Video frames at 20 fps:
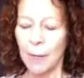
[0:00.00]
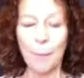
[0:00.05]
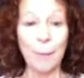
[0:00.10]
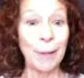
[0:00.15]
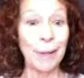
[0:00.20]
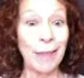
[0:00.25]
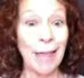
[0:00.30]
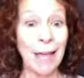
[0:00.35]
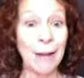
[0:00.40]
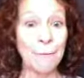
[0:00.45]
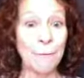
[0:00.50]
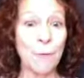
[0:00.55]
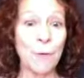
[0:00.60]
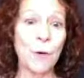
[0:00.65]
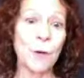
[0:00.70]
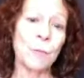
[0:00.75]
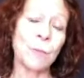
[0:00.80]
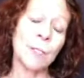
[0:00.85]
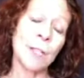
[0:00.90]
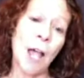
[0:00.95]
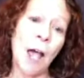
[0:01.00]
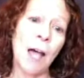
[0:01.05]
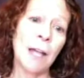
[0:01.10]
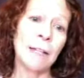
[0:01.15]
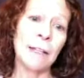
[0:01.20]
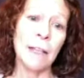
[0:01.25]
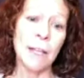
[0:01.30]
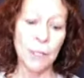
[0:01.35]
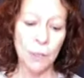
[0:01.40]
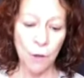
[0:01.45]
platforms,
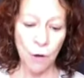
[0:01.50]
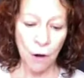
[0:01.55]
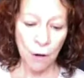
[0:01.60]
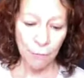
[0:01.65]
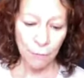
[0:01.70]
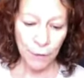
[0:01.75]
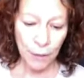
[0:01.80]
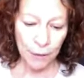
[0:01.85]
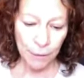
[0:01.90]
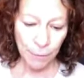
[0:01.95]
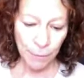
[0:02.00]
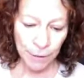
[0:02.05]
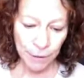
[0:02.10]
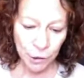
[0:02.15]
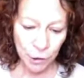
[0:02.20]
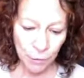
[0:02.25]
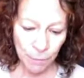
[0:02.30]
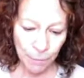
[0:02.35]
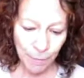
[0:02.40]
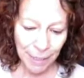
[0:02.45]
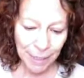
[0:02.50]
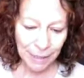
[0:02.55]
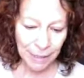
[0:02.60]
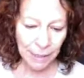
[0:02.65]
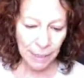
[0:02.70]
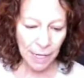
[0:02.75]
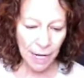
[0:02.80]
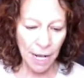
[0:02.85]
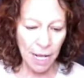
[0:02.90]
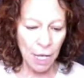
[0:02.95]
online or offline, a bunch of
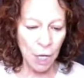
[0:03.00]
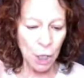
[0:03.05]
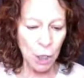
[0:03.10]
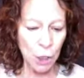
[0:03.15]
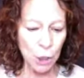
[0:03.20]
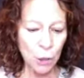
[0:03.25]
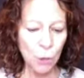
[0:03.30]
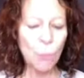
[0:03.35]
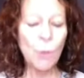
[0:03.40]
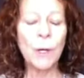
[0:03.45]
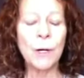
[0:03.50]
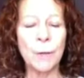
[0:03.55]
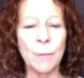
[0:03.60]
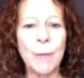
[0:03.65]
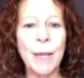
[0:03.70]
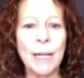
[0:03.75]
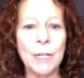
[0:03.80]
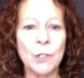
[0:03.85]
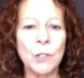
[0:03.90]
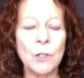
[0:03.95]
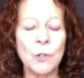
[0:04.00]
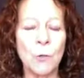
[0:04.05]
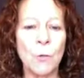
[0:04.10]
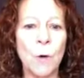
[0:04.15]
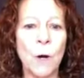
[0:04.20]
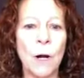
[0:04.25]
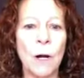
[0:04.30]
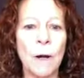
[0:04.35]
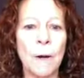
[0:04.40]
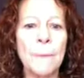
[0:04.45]
money, you want to make
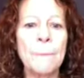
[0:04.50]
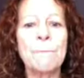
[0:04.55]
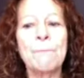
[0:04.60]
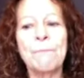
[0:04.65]
sure